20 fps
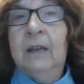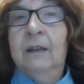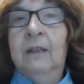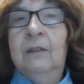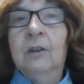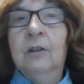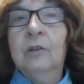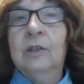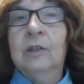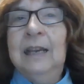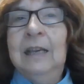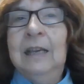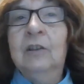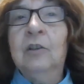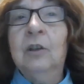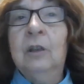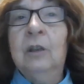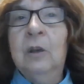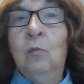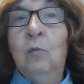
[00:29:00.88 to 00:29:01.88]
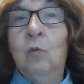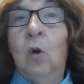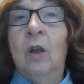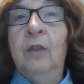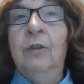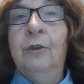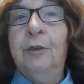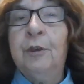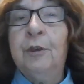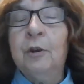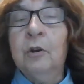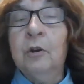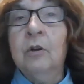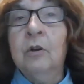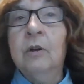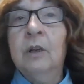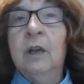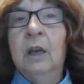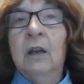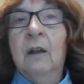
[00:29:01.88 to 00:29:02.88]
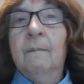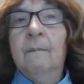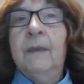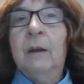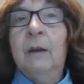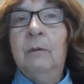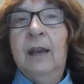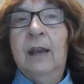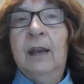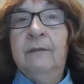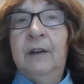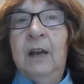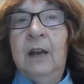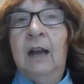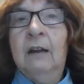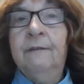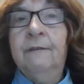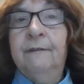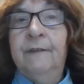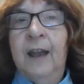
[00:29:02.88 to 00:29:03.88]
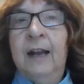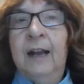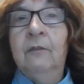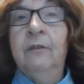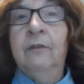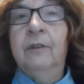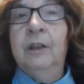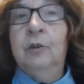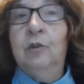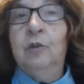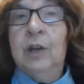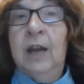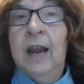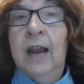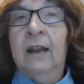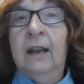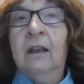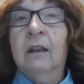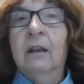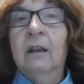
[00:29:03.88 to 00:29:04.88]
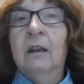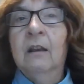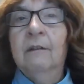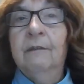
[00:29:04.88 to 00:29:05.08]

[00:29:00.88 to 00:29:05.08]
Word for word: think there's easily one third that we have not found the genetic